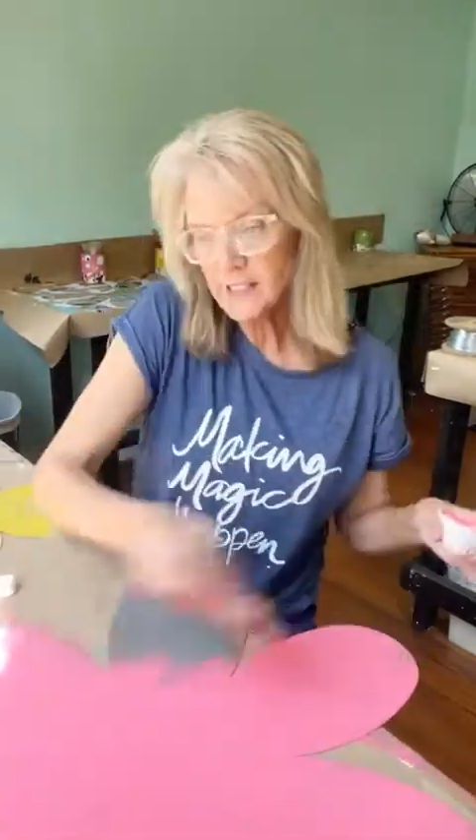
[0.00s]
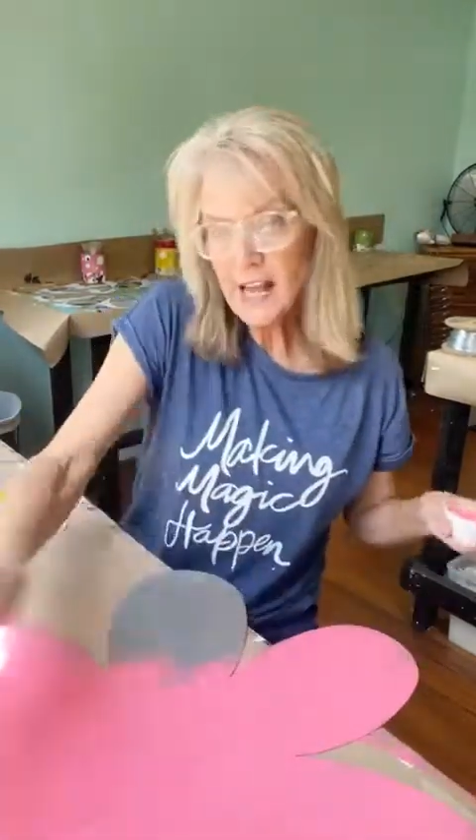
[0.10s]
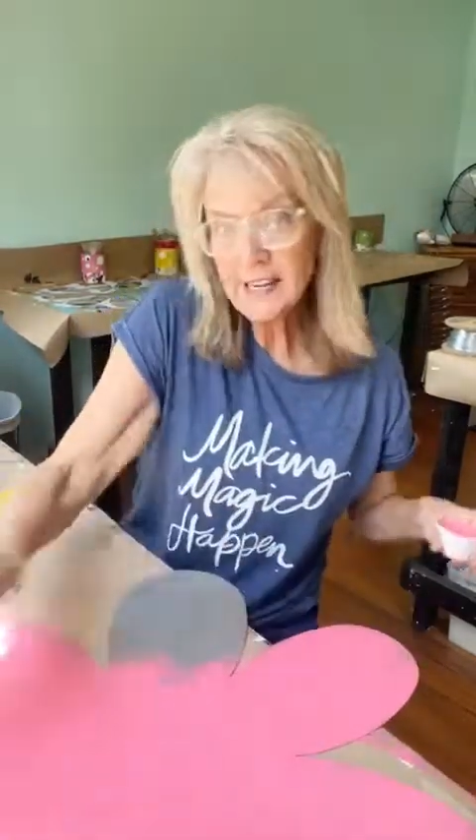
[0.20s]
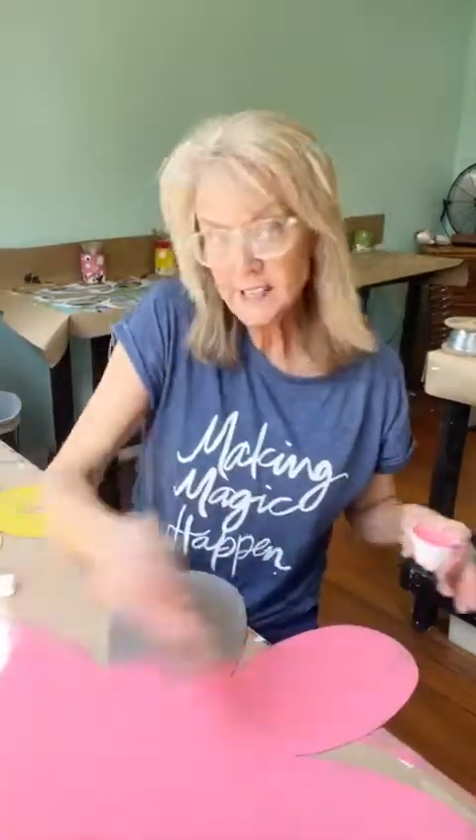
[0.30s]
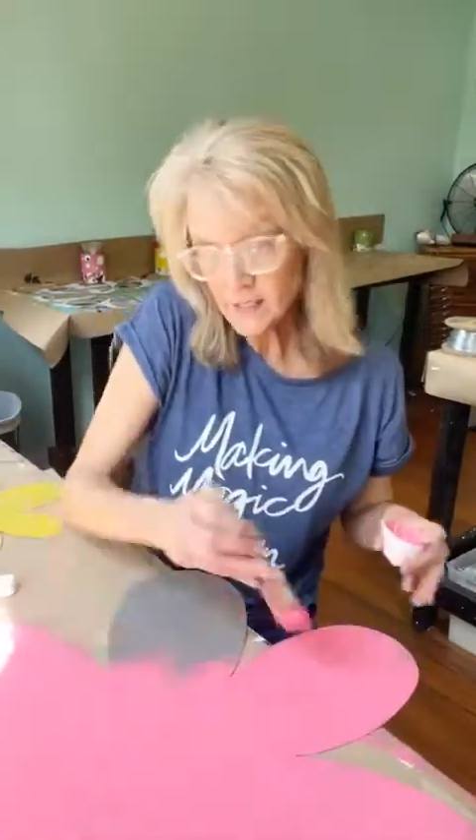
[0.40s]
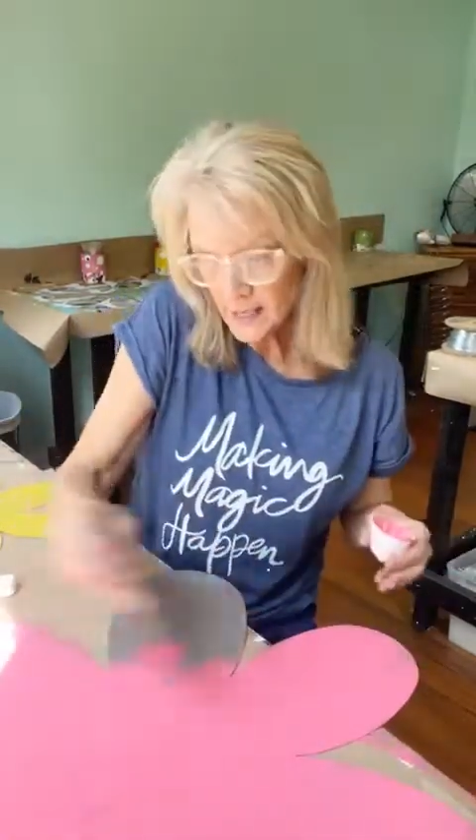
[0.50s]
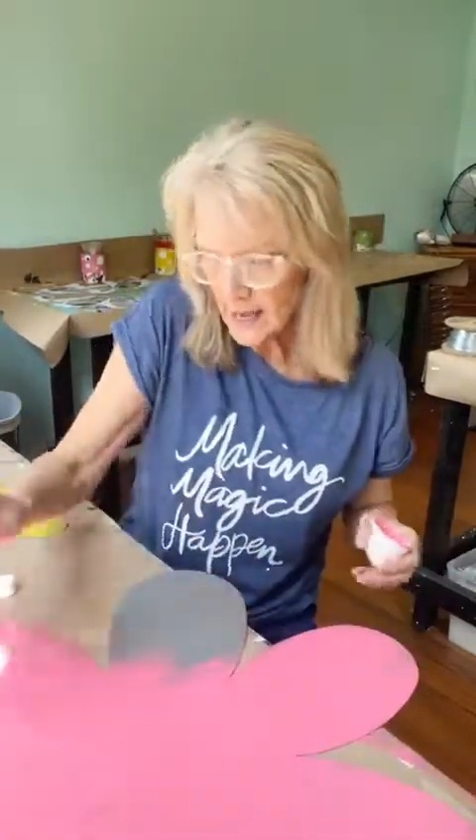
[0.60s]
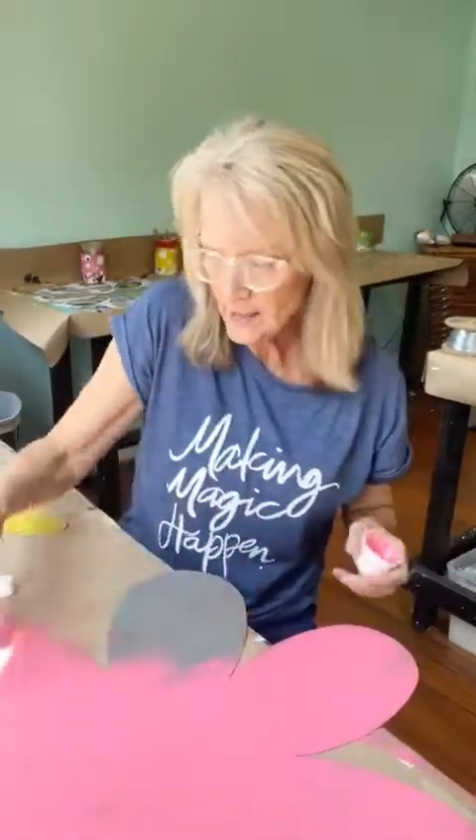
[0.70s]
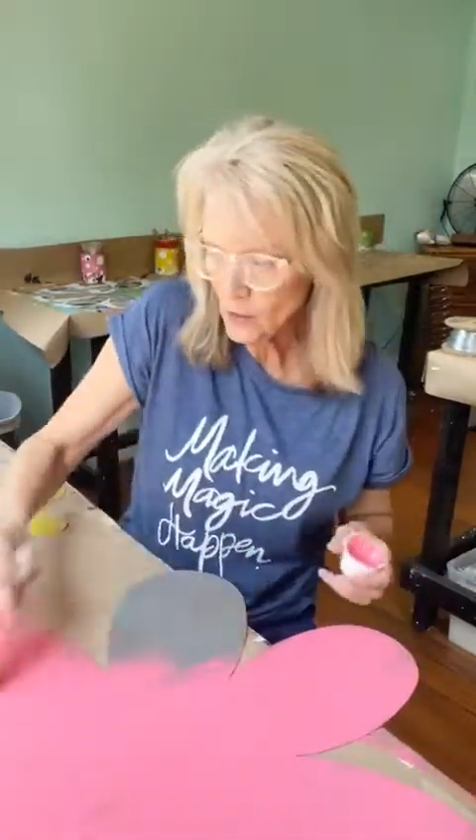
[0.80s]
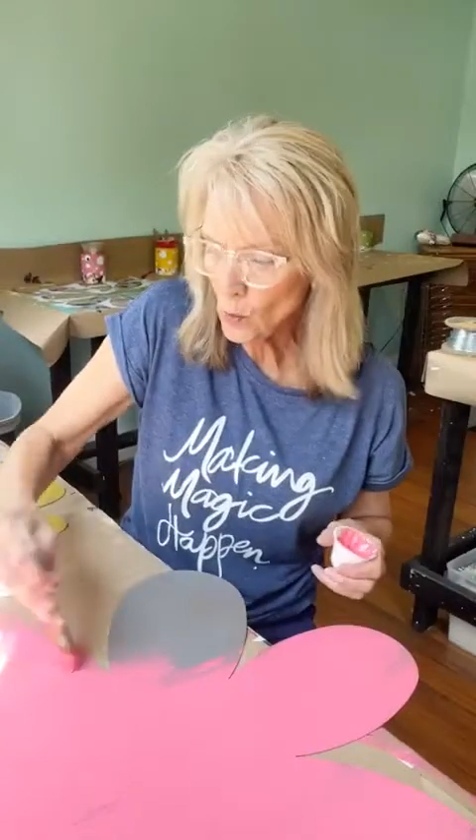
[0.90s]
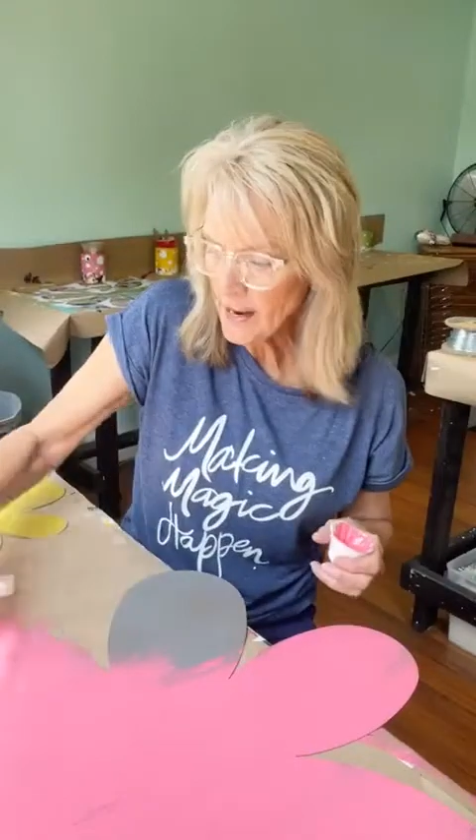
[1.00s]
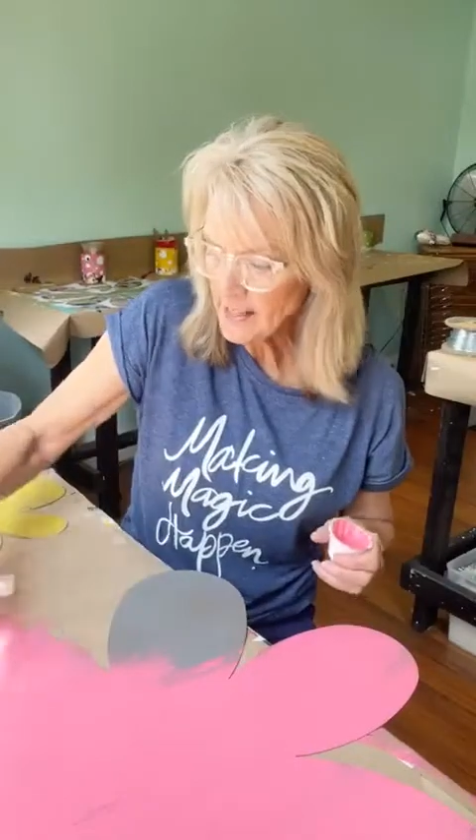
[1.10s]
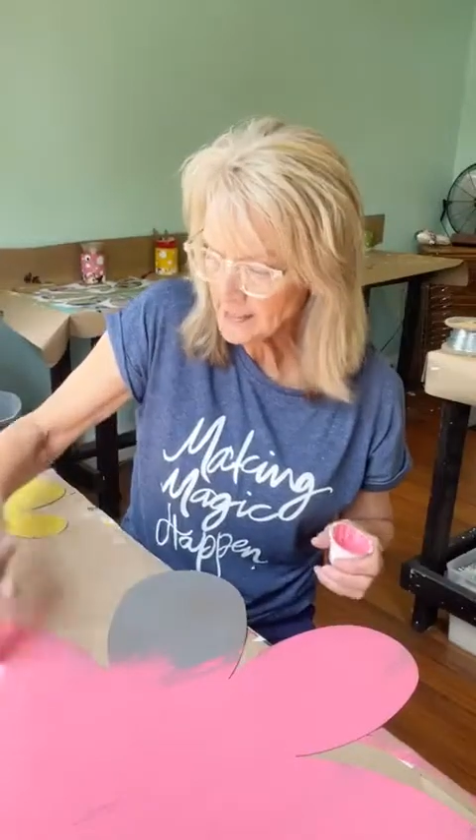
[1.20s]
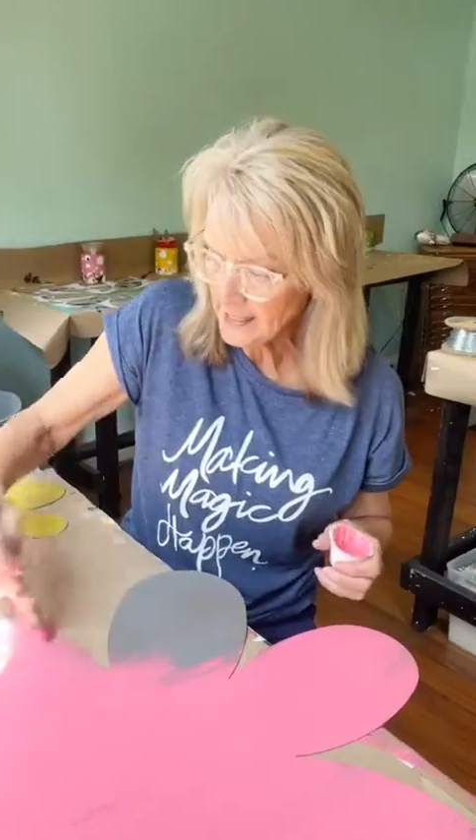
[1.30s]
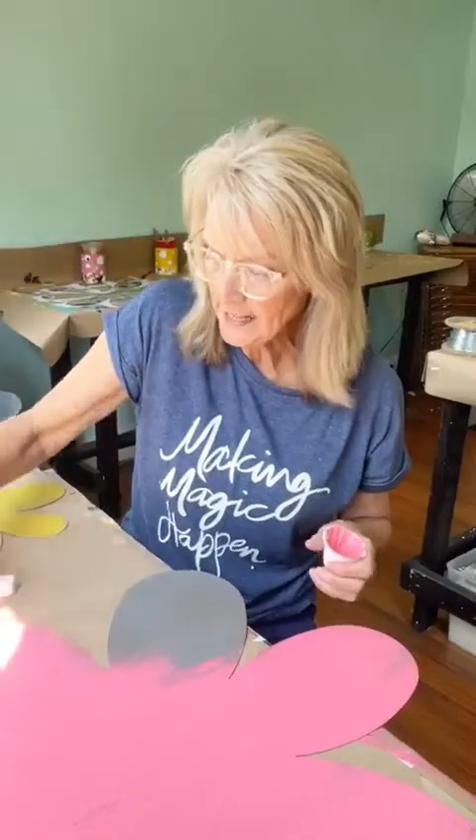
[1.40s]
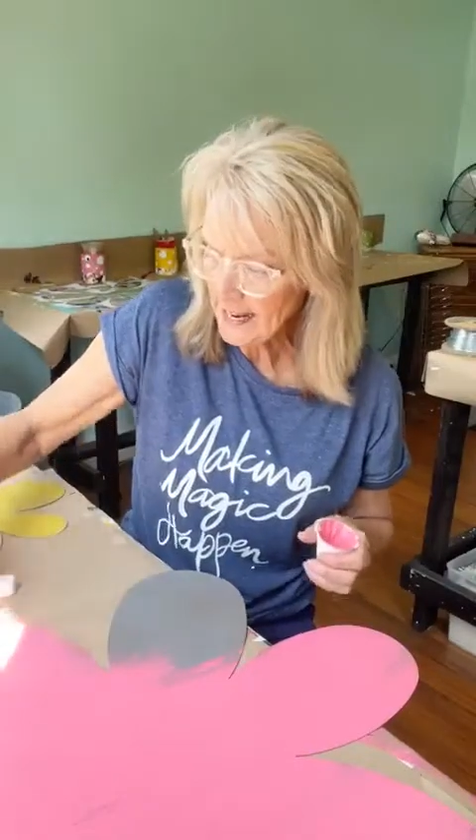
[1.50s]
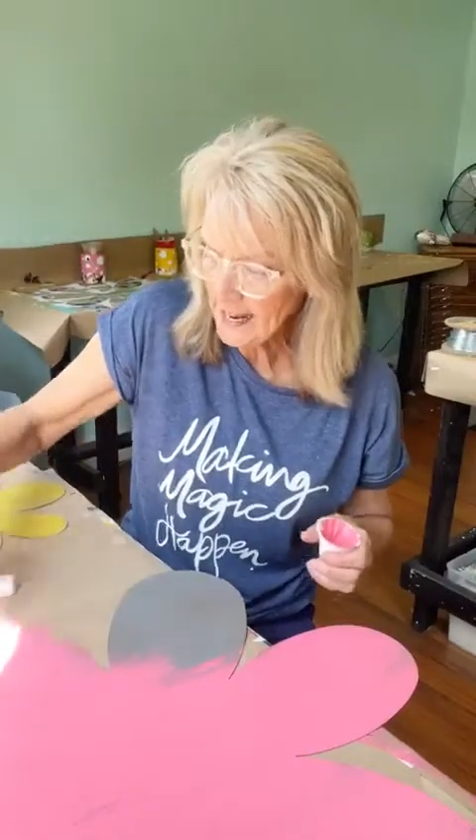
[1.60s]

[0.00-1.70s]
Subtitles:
side to side, the way it's going to